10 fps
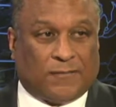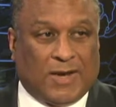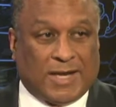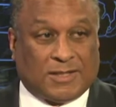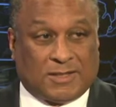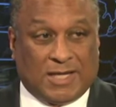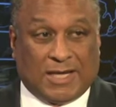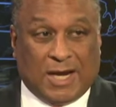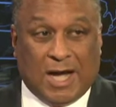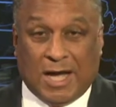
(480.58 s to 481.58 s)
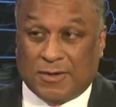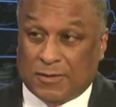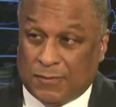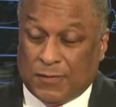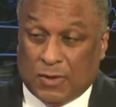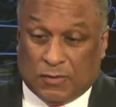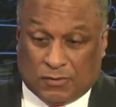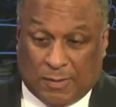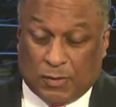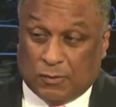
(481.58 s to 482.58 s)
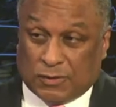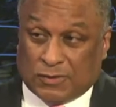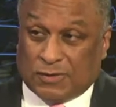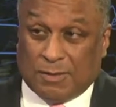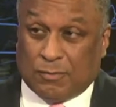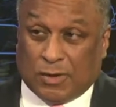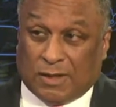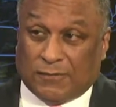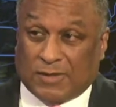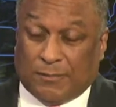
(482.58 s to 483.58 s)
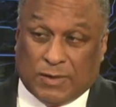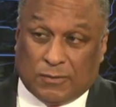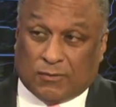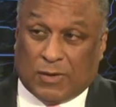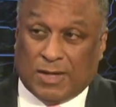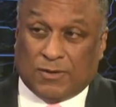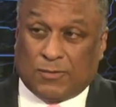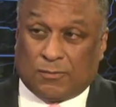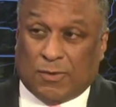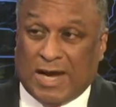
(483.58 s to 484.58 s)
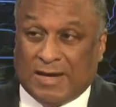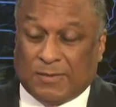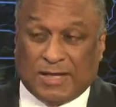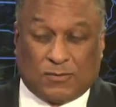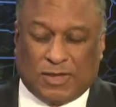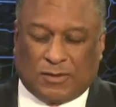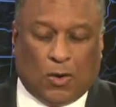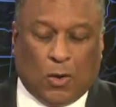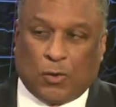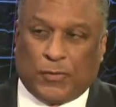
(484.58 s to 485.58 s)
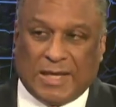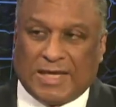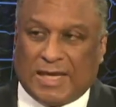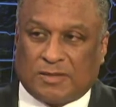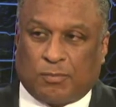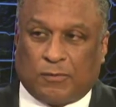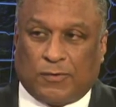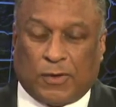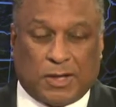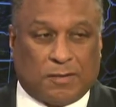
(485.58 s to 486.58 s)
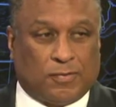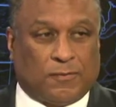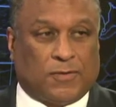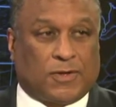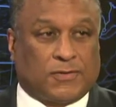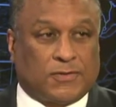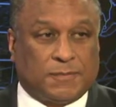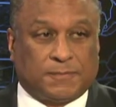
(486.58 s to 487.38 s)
I take on someone who's a symbol of something who's trying to do right, it gets it, the whole mm. thing gets perverted and perverse.